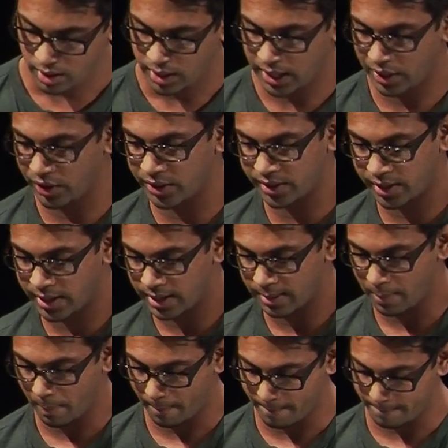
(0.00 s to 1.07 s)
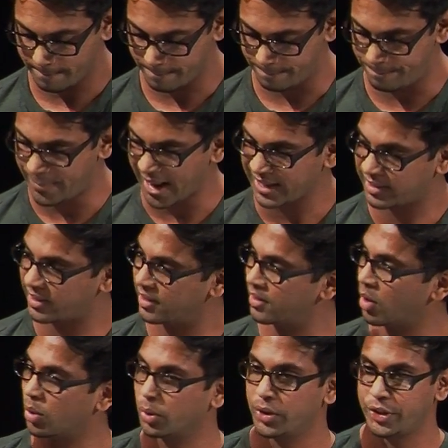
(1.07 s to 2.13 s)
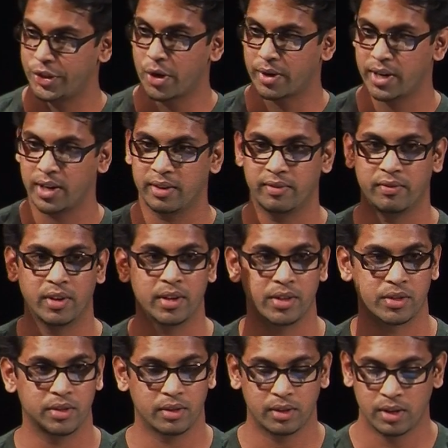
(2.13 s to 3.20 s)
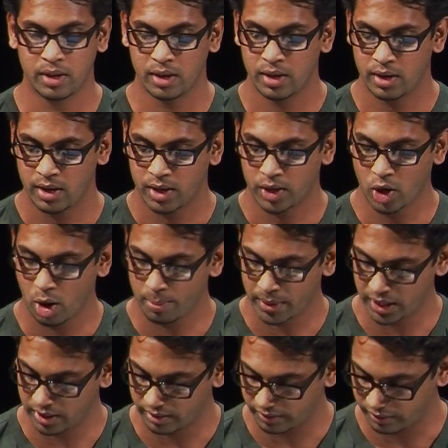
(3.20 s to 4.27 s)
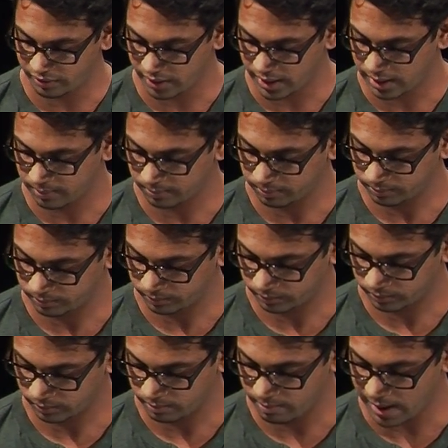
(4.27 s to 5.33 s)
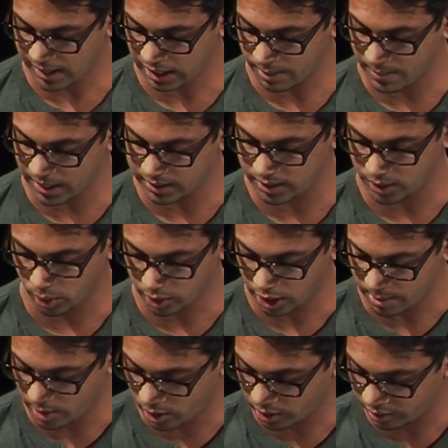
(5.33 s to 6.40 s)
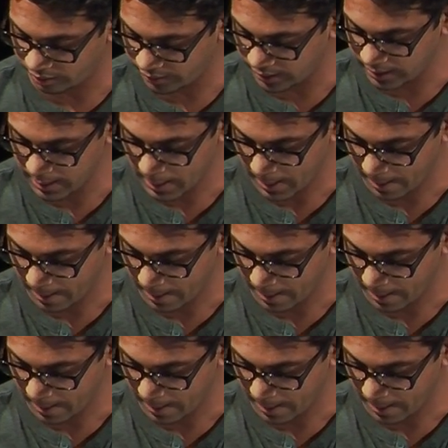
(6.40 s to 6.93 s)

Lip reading: Here is a battered, old, dog-eared version, copy of Malcolm X's autobiography.